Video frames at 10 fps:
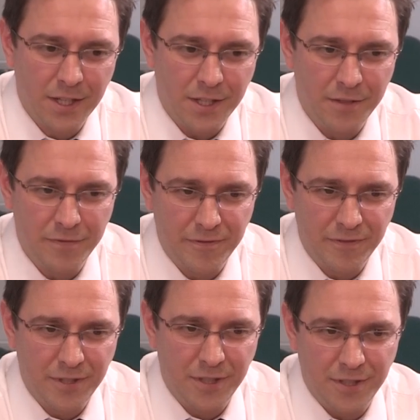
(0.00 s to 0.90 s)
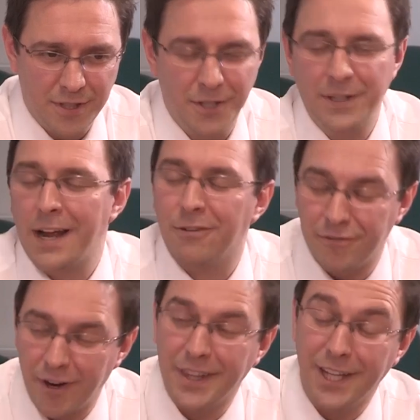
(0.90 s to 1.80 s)
you
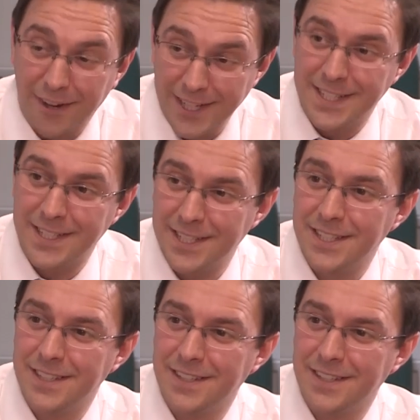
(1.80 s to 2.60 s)
clarified the ISAs,